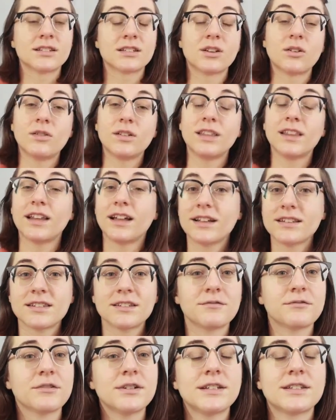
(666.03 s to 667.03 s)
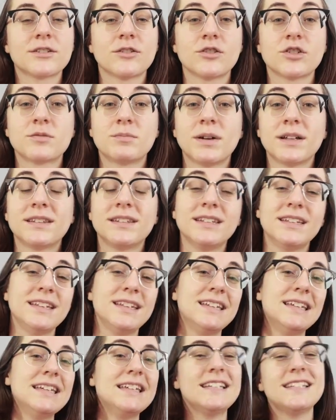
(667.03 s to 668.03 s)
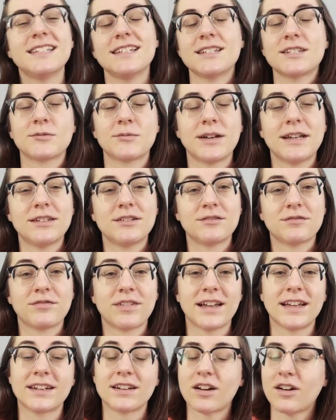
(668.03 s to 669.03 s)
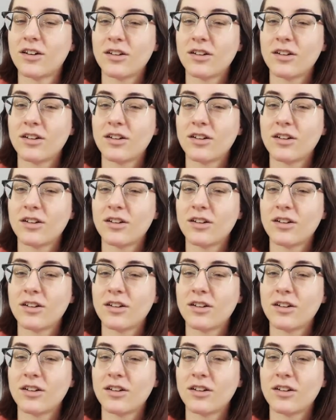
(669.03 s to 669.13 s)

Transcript: So lots of research, but the easiest way to find